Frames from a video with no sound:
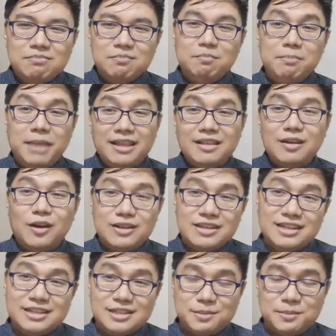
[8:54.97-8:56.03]
male
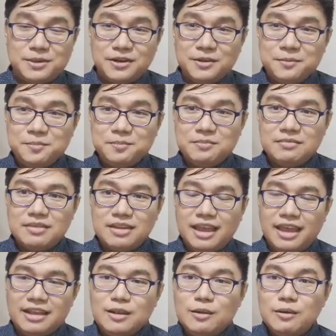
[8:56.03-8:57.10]
audience mo.
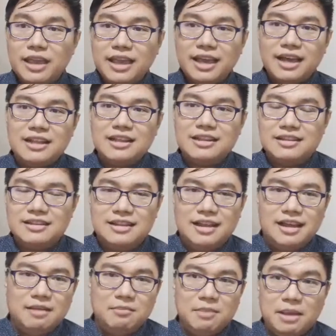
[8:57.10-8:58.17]
And looking at,
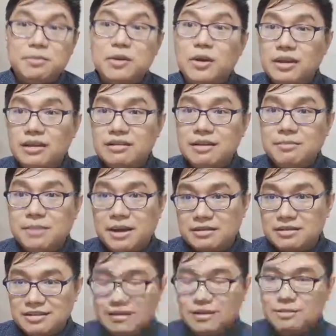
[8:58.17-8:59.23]
I'm talking
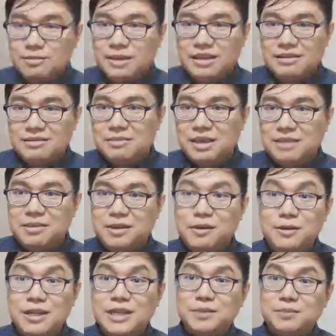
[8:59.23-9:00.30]
about, you know, my
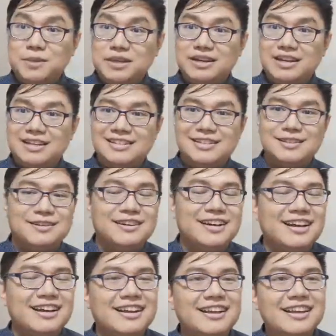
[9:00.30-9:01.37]
own experience, no?
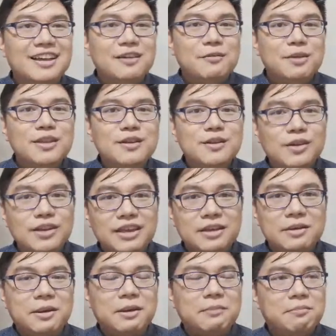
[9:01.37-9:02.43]
When you're talking
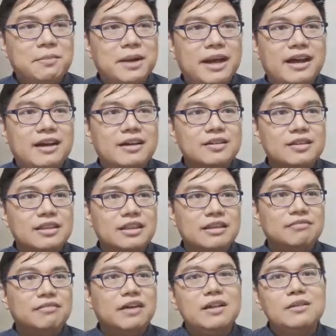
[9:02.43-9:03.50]
about the
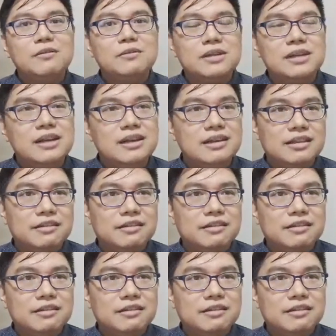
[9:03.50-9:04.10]
following